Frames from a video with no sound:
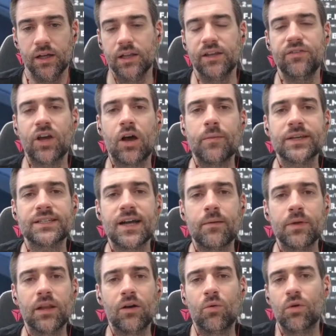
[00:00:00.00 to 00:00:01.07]
Leave your comments down
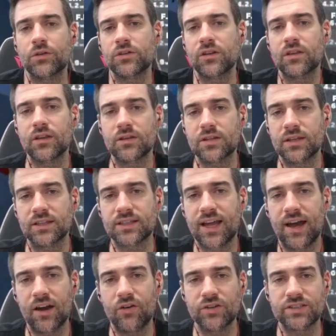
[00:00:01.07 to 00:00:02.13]
below. What do you think to this
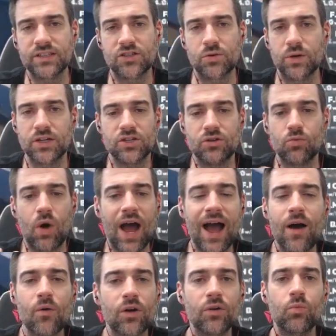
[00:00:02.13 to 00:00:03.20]
category situation?
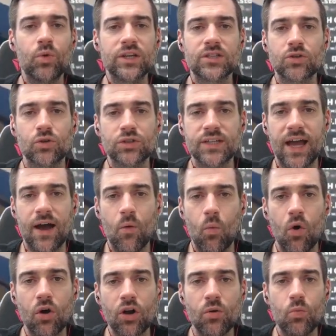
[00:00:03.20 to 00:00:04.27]
How can we sort it out?
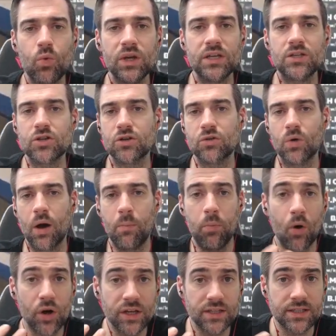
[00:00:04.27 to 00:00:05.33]
What can we do? A
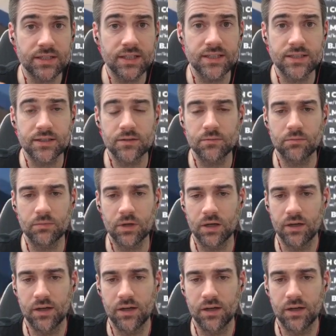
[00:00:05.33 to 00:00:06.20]
point system?